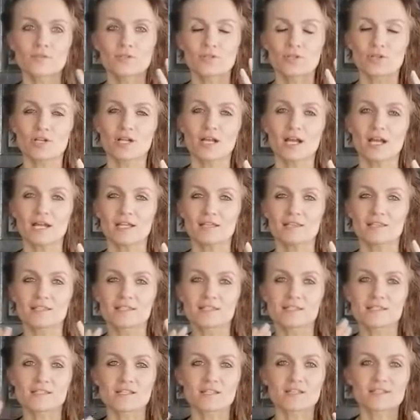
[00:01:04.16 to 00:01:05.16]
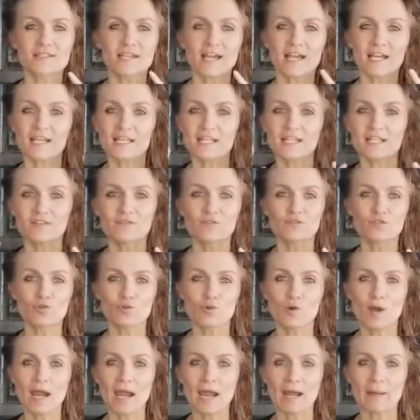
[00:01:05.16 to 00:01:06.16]
through your head, this negative
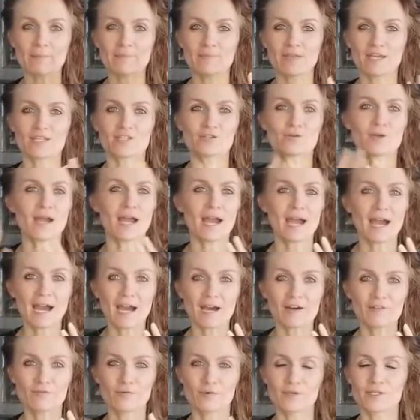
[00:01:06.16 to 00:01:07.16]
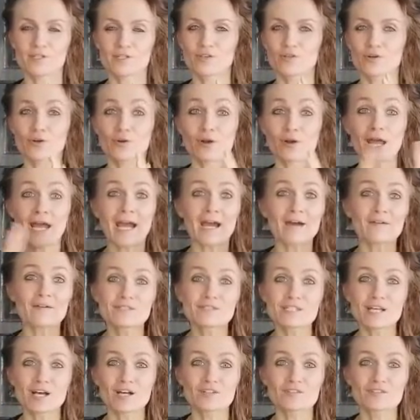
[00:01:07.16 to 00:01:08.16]
crap that you have when you don't have
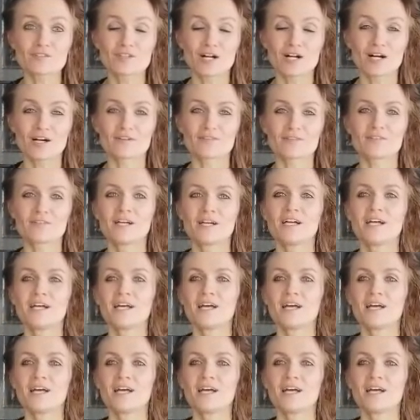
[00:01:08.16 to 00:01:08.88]
self-love.